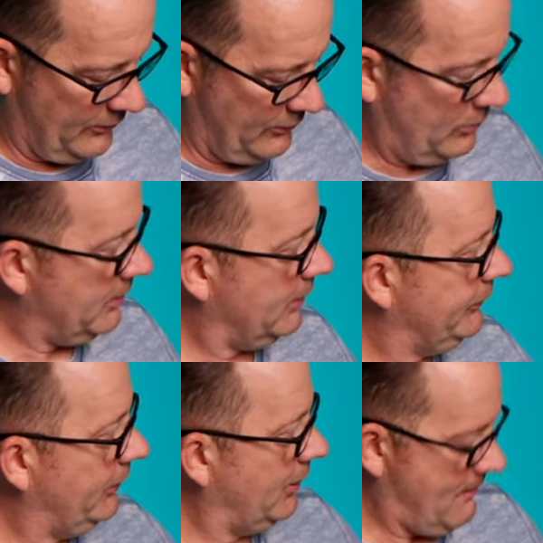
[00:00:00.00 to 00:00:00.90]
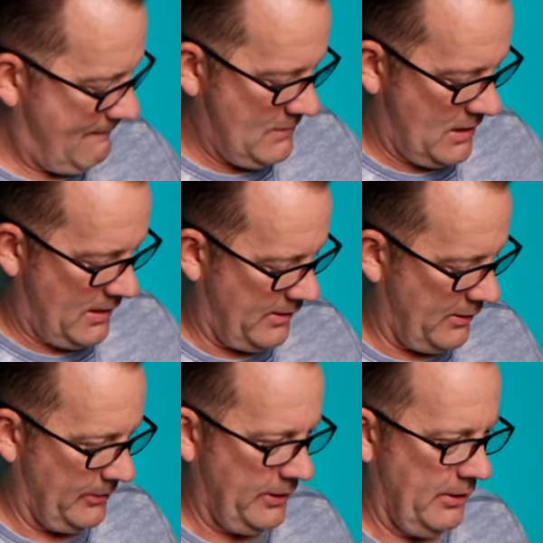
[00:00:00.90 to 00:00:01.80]
There's no one else here. Ah,
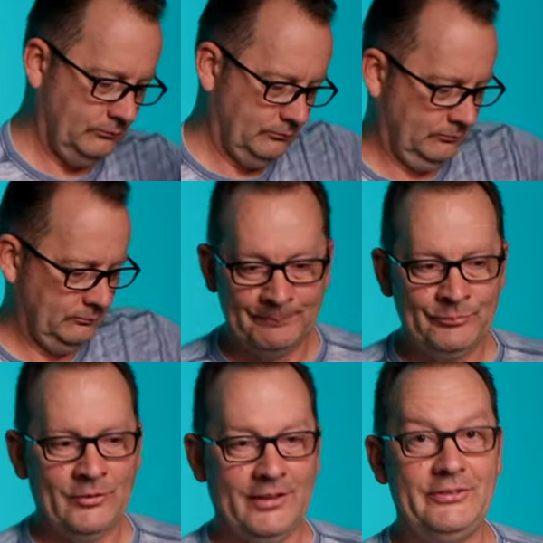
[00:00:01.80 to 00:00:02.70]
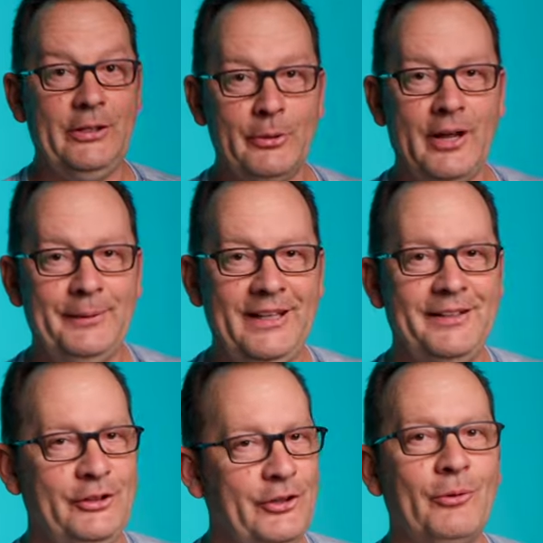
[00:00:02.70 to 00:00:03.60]
there we go. See what I
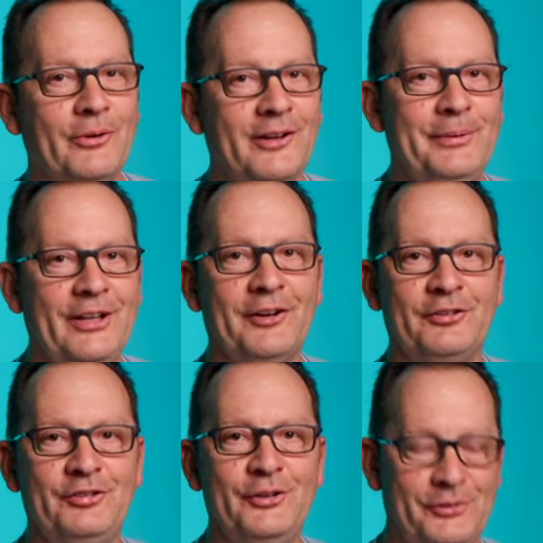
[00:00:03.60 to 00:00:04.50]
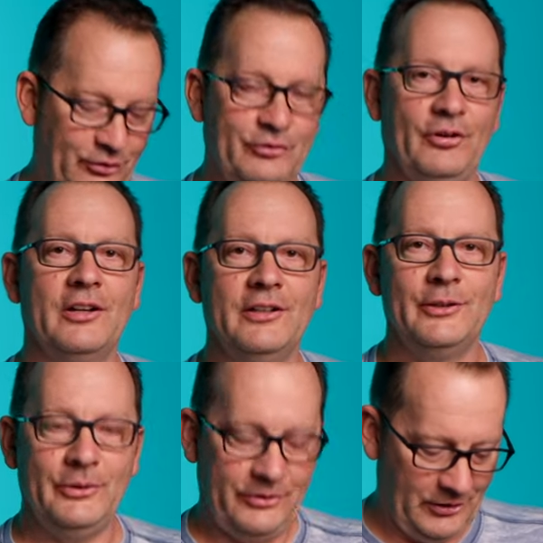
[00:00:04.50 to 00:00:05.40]
mean? You don't want to be on a shoot
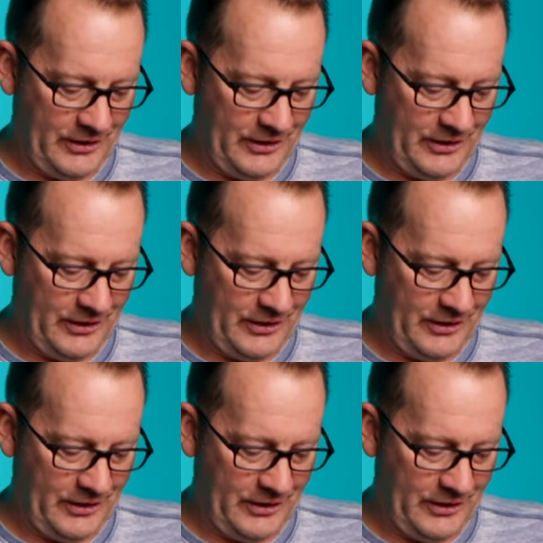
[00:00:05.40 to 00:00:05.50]
struggling with your